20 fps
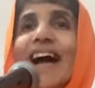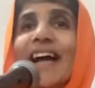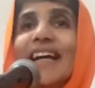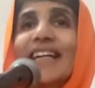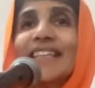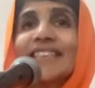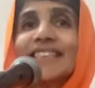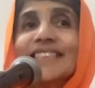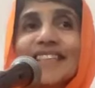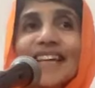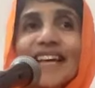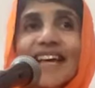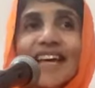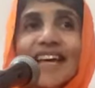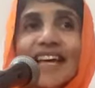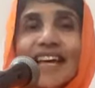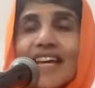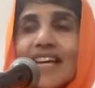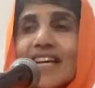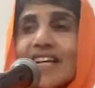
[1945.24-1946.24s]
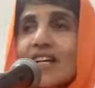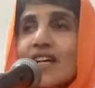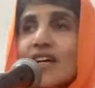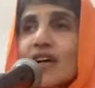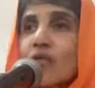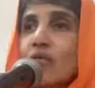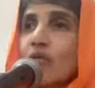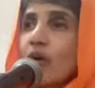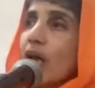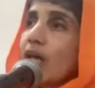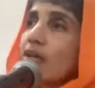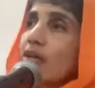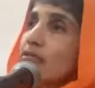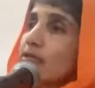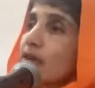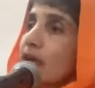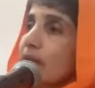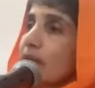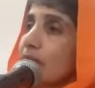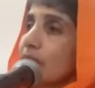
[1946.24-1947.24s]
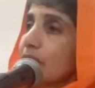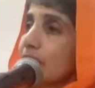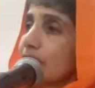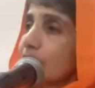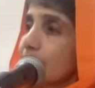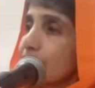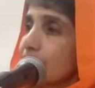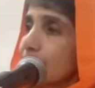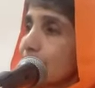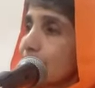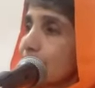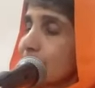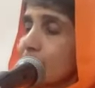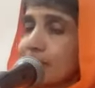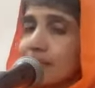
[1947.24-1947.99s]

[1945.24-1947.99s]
and say, why should I believe you?